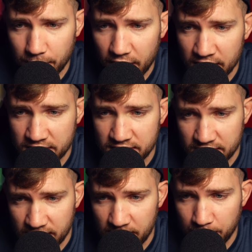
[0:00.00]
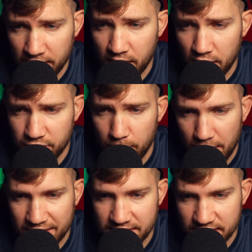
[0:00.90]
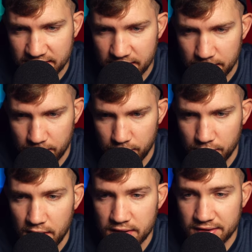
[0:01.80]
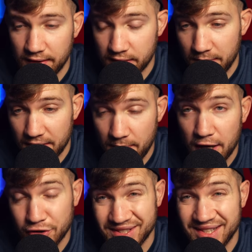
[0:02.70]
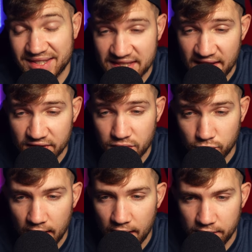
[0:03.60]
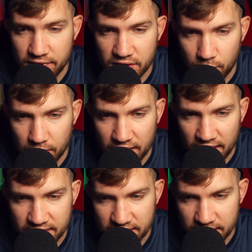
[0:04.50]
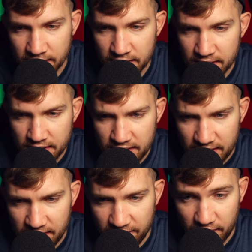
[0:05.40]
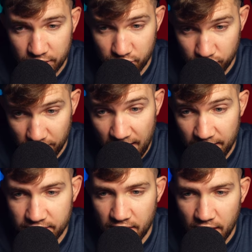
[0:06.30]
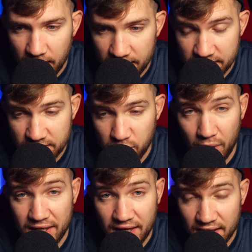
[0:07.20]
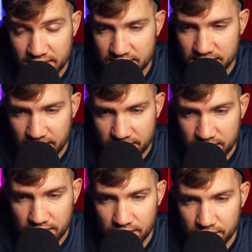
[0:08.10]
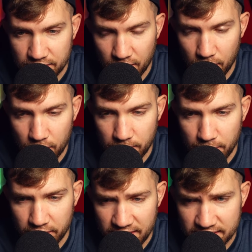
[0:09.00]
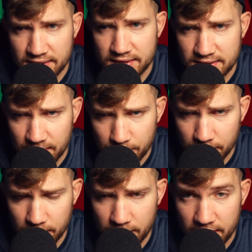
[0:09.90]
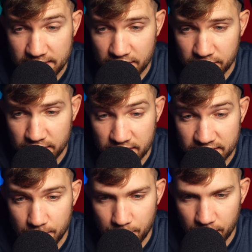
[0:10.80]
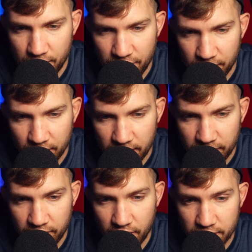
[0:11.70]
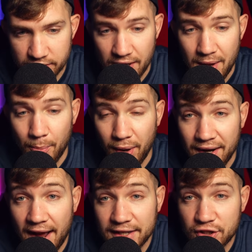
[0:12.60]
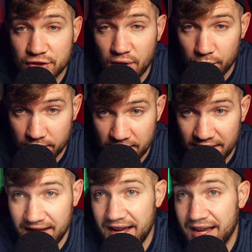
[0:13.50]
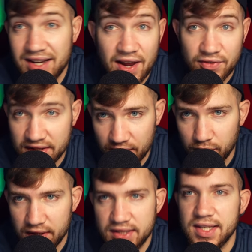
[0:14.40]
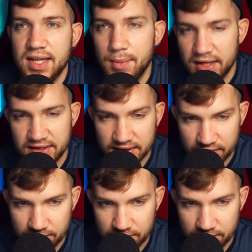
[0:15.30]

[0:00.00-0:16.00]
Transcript: Let's see. He played college football at TCU, selected by the Packers in the 7th round of the 2019 NFL draft. He's 26 years old. Birthday's in December. It's actually December 31st, but I just don't and never did really see him as a